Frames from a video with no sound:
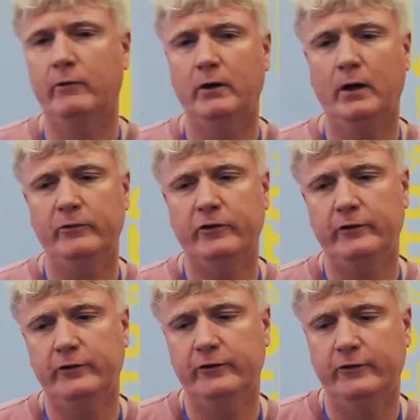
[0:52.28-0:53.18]
well, garbage
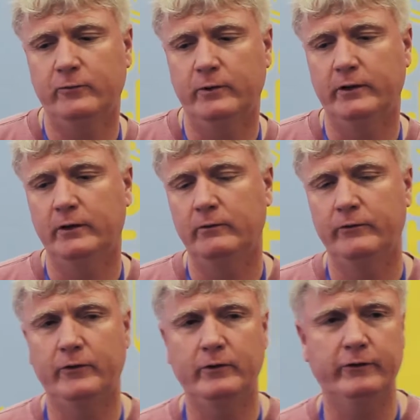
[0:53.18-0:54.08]
collection is just one thing we
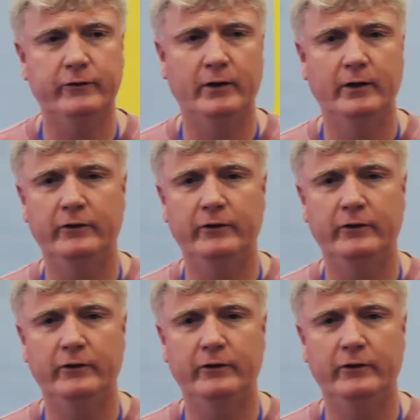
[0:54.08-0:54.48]
focus on.